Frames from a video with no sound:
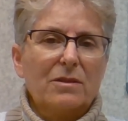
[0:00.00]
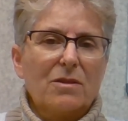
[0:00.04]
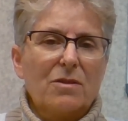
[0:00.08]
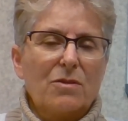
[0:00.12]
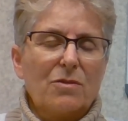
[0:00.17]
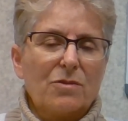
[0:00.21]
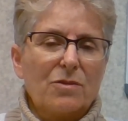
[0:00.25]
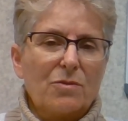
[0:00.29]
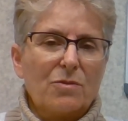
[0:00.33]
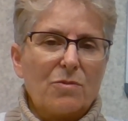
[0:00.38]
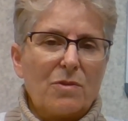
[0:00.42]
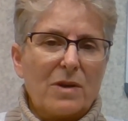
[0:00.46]

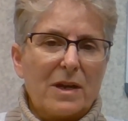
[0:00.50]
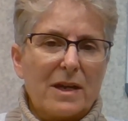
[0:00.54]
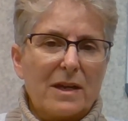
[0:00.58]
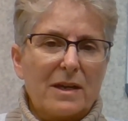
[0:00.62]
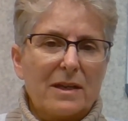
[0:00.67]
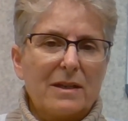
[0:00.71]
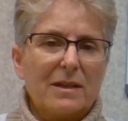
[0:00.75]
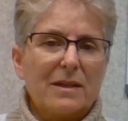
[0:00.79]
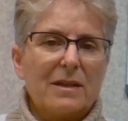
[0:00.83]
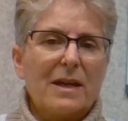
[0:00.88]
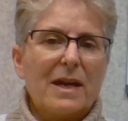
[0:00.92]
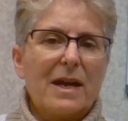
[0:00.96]
on the
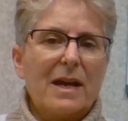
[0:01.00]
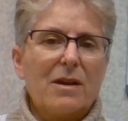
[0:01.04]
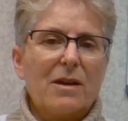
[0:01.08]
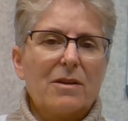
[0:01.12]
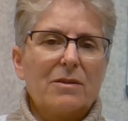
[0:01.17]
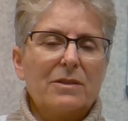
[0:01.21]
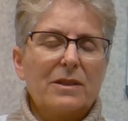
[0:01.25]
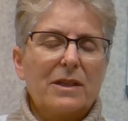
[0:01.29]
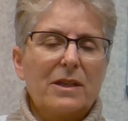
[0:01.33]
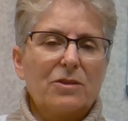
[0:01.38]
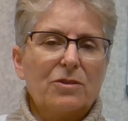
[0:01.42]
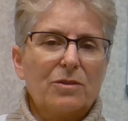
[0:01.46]
way
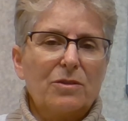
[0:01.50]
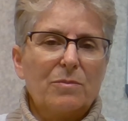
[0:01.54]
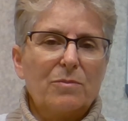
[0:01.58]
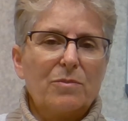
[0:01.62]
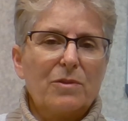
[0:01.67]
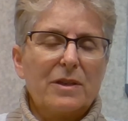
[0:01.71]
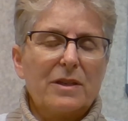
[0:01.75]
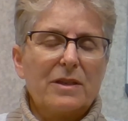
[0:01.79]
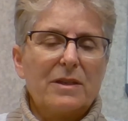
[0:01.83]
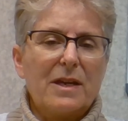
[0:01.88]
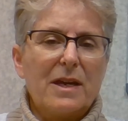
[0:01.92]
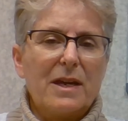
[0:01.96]
out as you
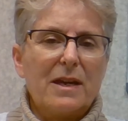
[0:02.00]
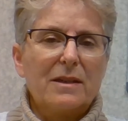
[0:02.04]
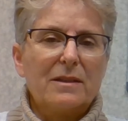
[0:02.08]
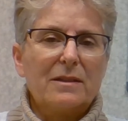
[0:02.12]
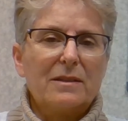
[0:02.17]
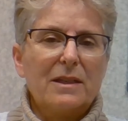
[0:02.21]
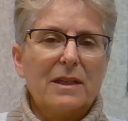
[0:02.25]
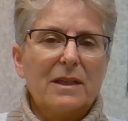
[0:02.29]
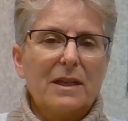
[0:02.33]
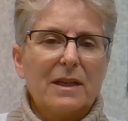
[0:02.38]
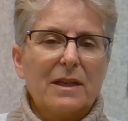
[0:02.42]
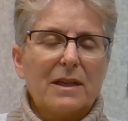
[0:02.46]
breathe out.